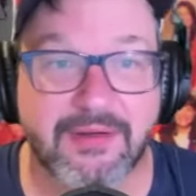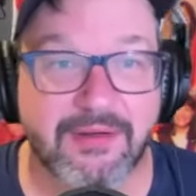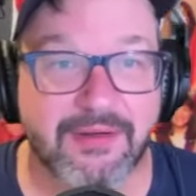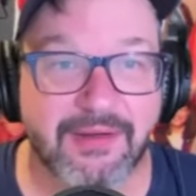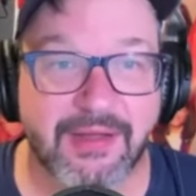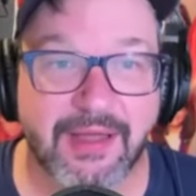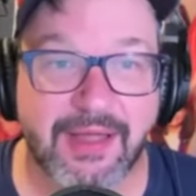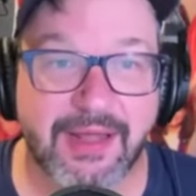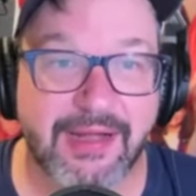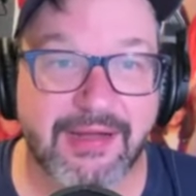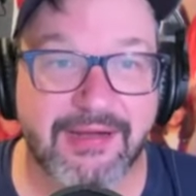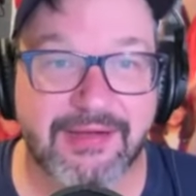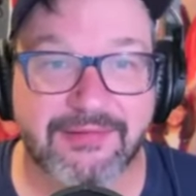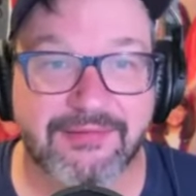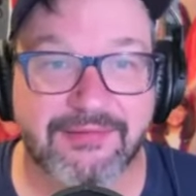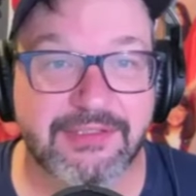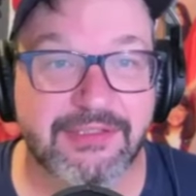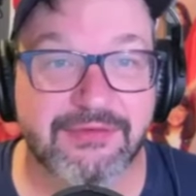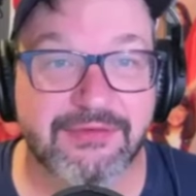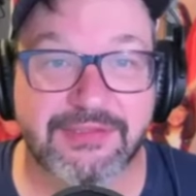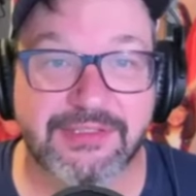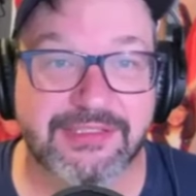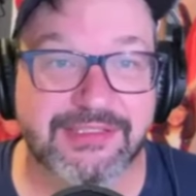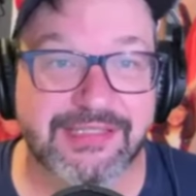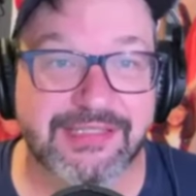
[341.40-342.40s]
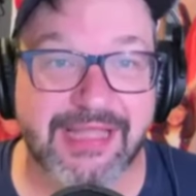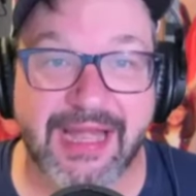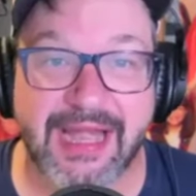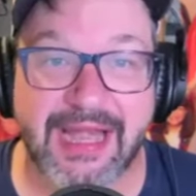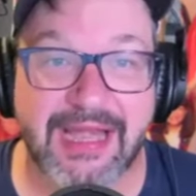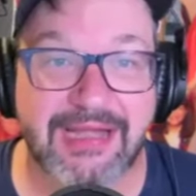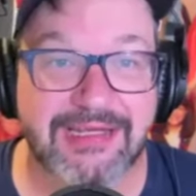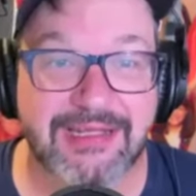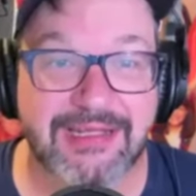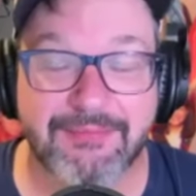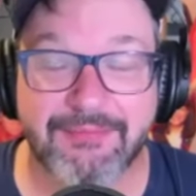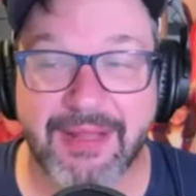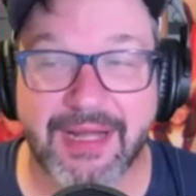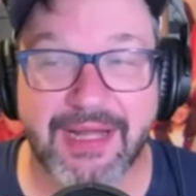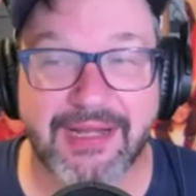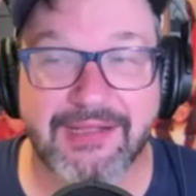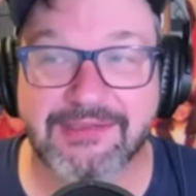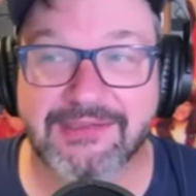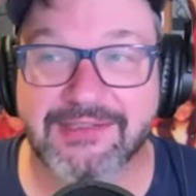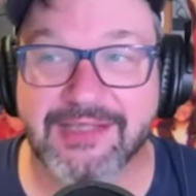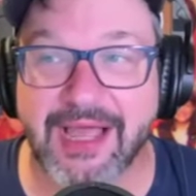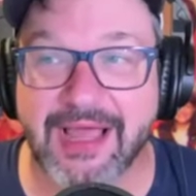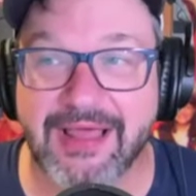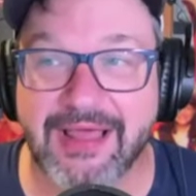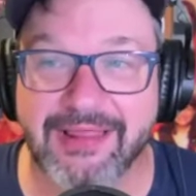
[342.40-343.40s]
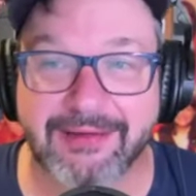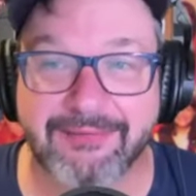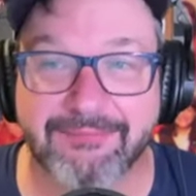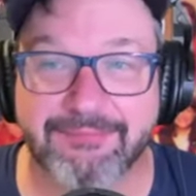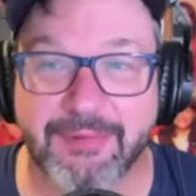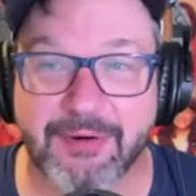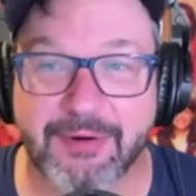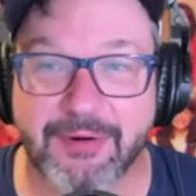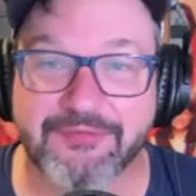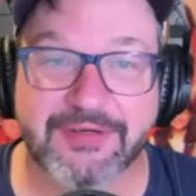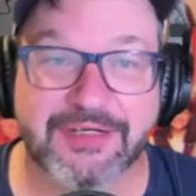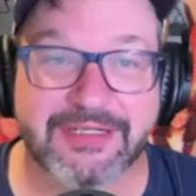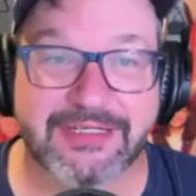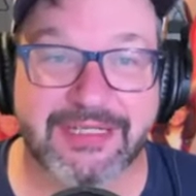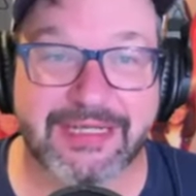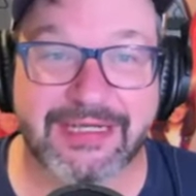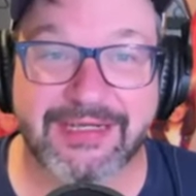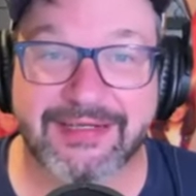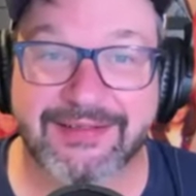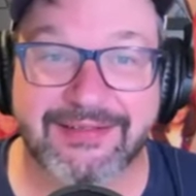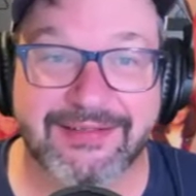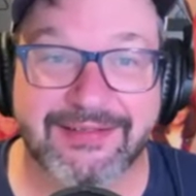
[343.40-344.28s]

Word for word: And it uses that 18 minutes, I think, perfectly.